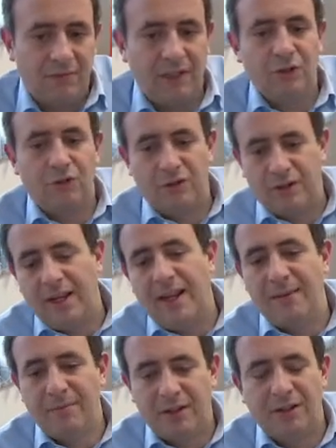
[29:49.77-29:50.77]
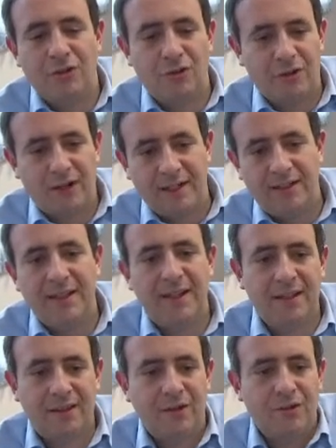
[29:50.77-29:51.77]
there's your name, there's your
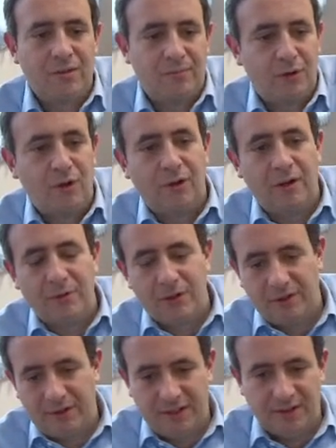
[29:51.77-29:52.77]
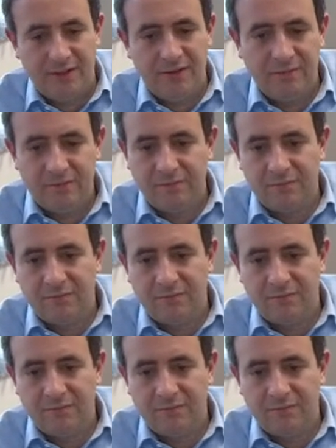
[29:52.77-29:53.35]
ID, there's the program you're attending,